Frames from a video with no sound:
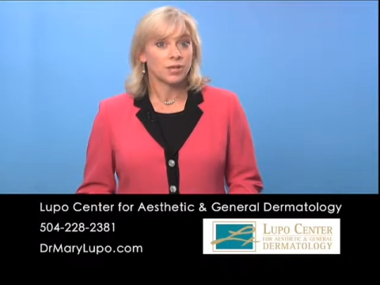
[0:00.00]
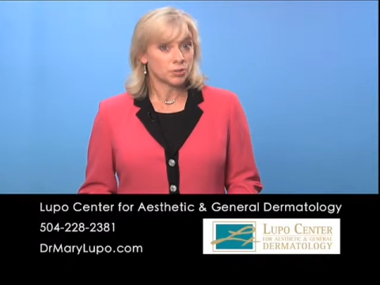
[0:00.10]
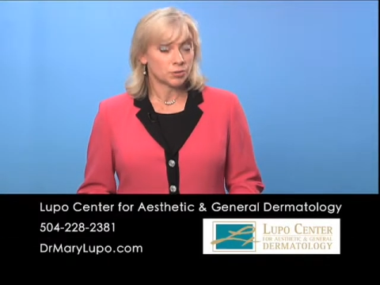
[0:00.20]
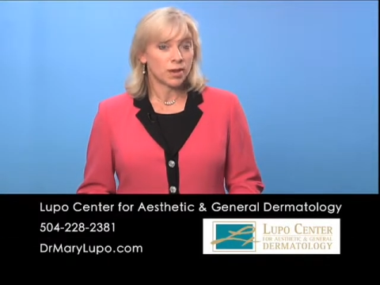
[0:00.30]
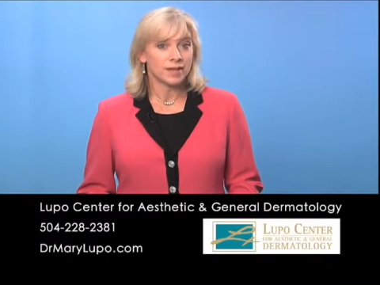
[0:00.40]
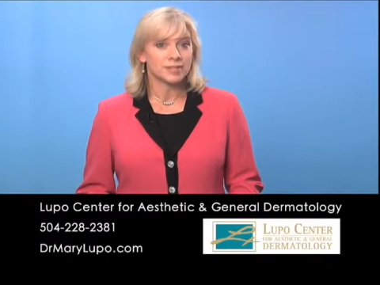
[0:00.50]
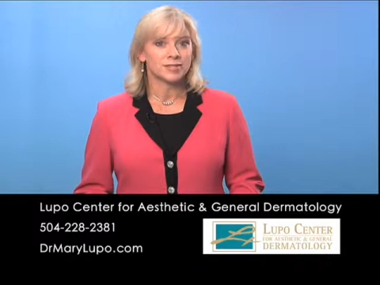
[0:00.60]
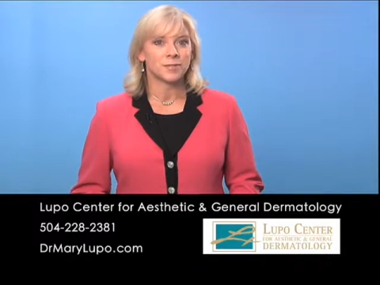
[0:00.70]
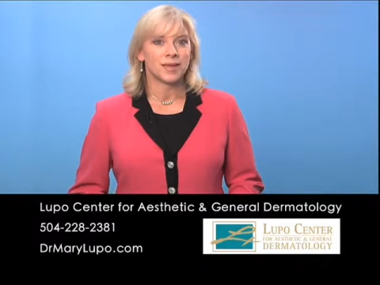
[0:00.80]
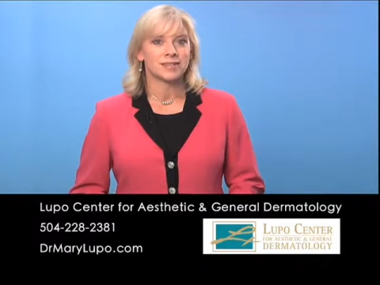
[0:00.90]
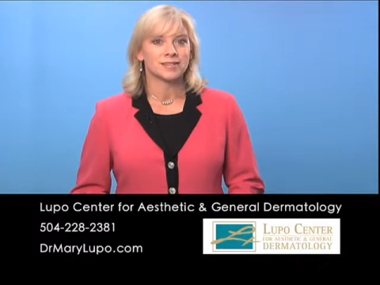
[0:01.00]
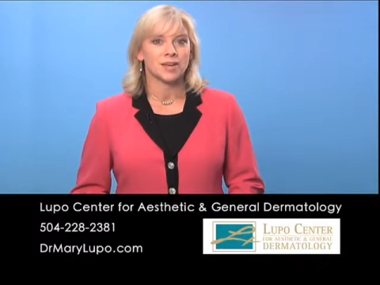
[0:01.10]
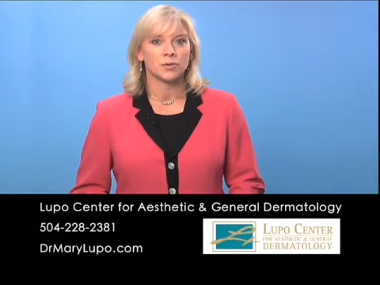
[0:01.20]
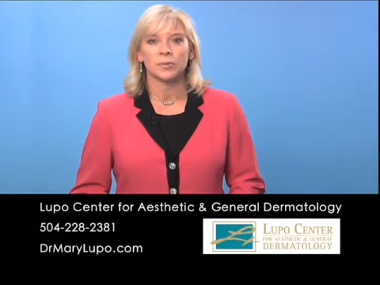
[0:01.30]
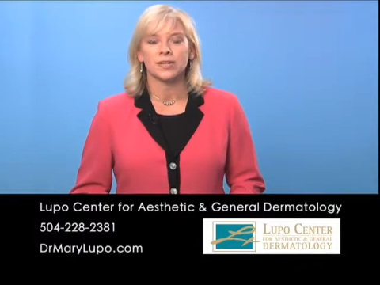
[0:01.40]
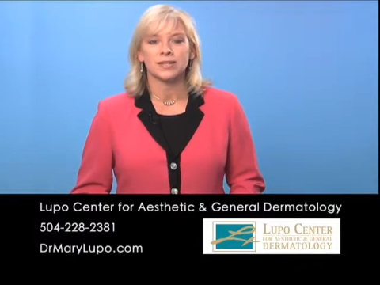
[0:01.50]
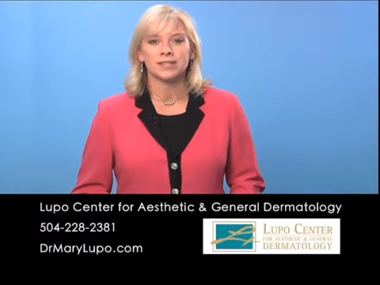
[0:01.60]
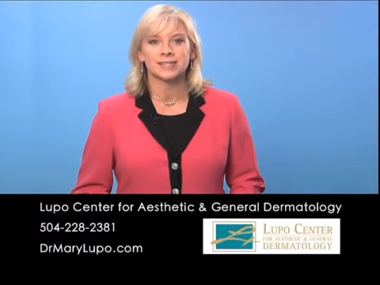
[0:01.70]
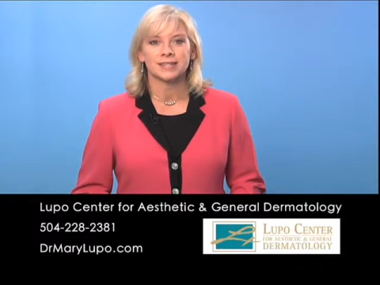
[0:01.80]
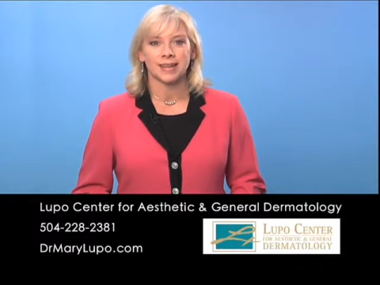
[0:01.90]
trust based on
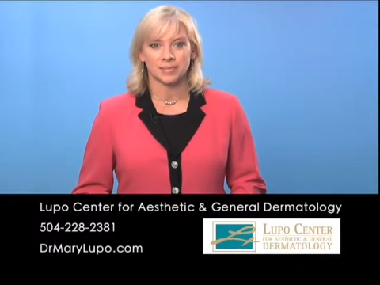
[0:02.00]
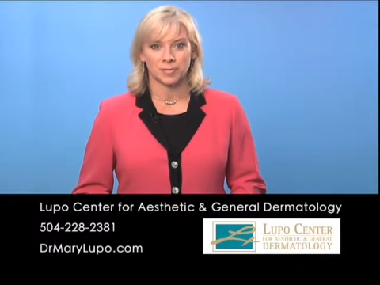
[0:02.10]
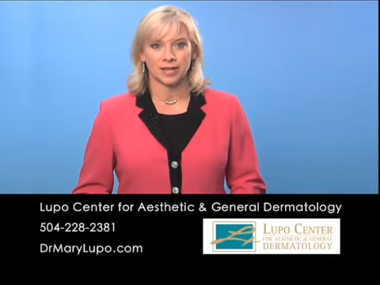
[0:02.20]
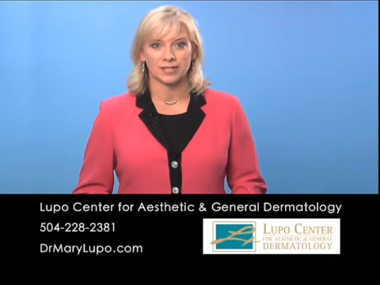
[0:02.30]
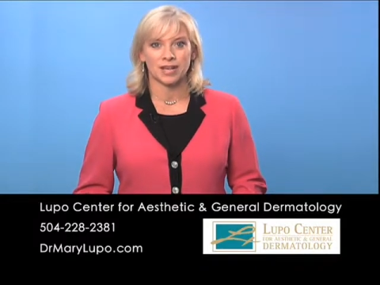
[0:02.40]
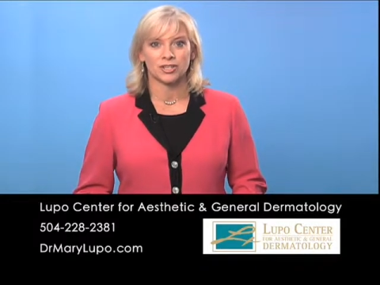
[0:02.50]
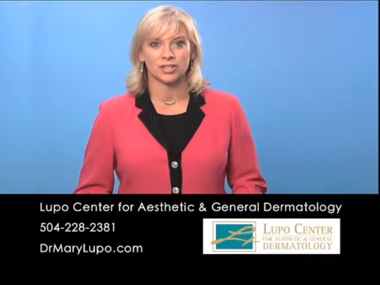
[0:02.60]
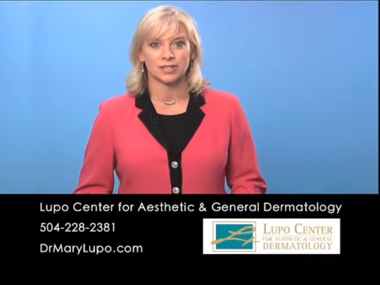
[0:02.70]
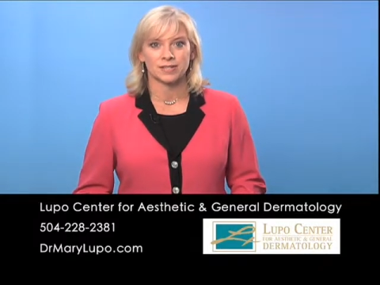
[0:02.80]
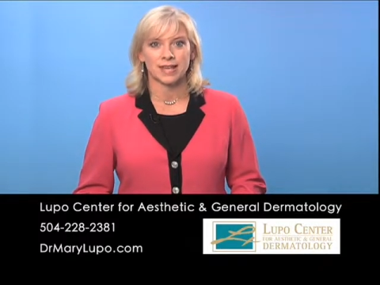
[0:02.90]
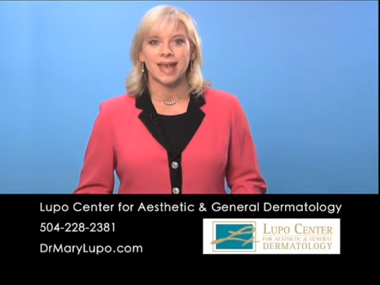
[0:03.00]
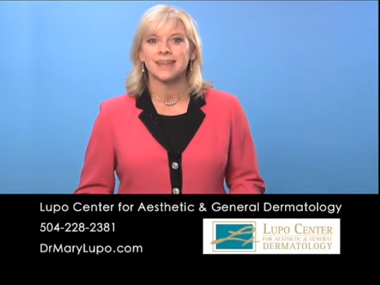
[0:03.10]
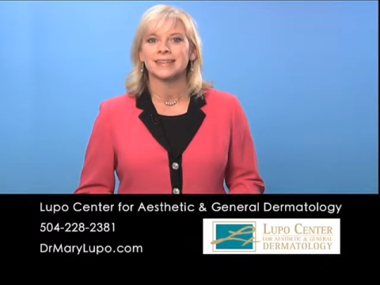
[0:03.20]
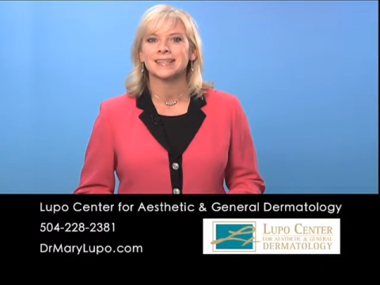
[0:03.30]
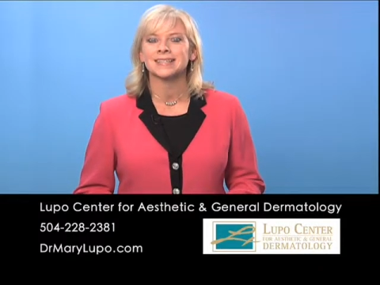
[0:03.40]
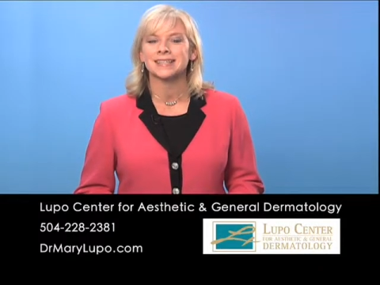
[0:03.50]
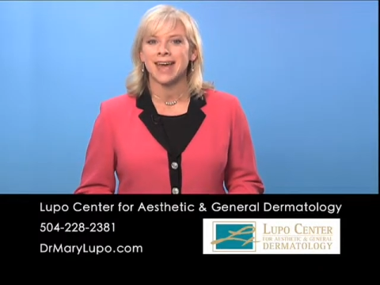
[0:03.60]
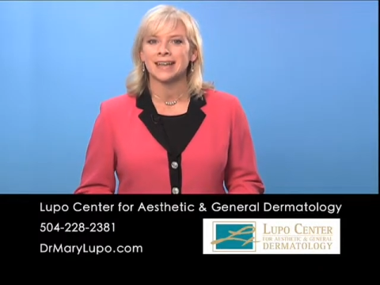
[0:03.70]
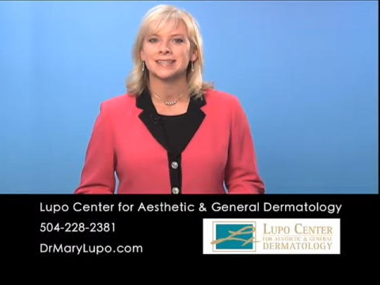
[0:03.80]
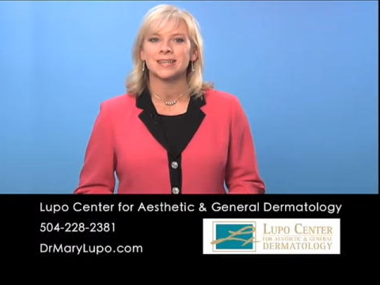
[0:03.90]
realistic expectations, and
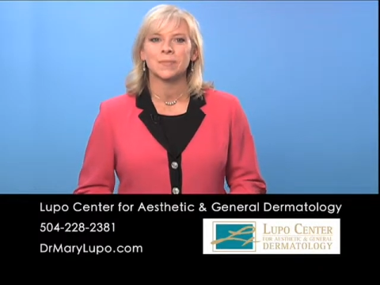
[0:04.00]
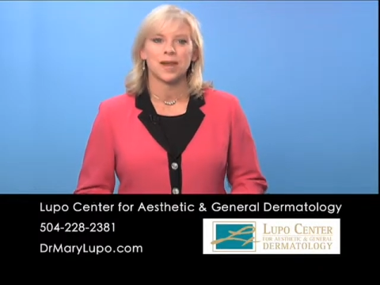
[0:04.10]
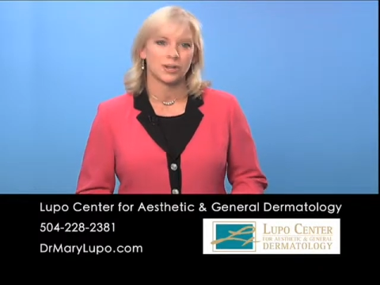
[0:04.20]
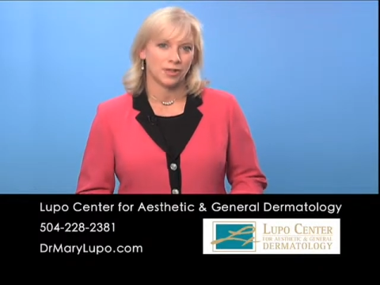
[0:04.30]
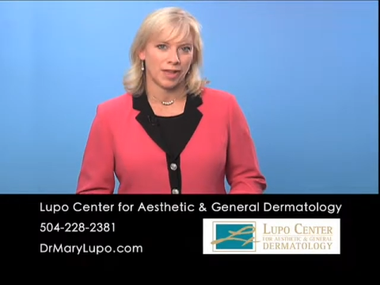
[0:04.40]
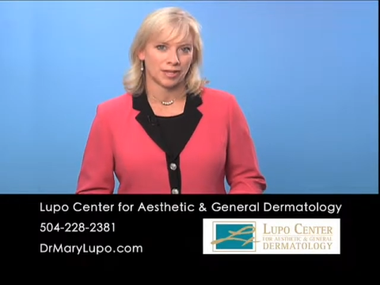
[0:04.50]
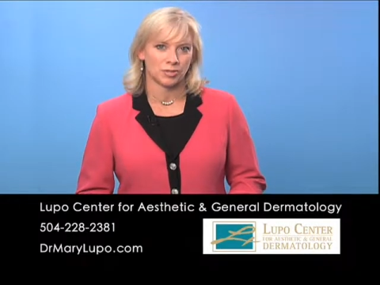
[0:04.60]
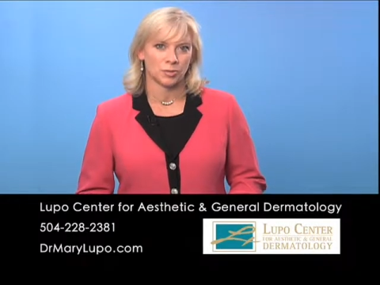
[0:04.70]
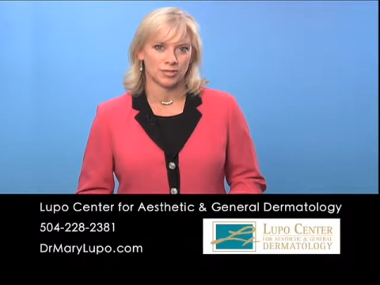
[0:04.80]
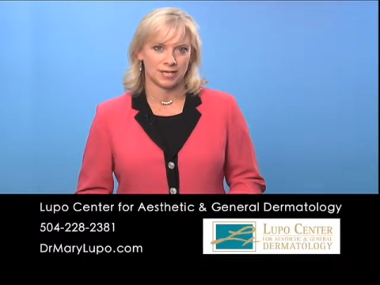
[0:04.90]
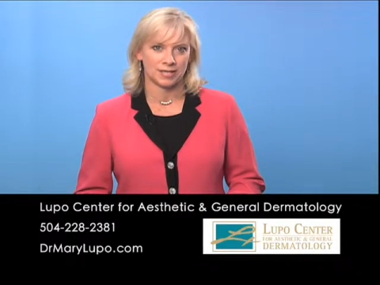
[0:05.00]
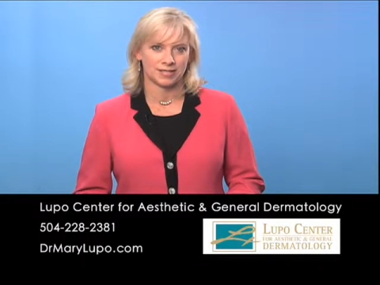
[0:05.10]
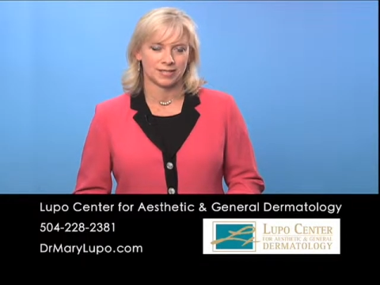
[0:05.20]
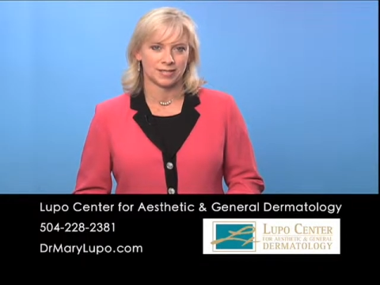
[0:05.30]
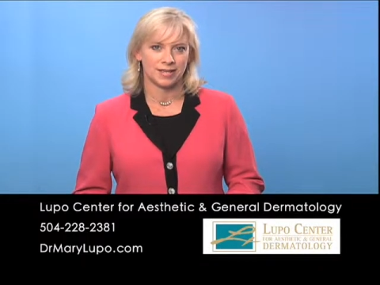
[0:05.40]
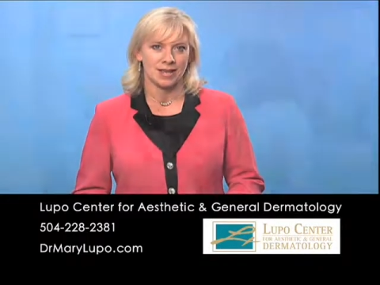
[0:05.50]
exacting medical expertise.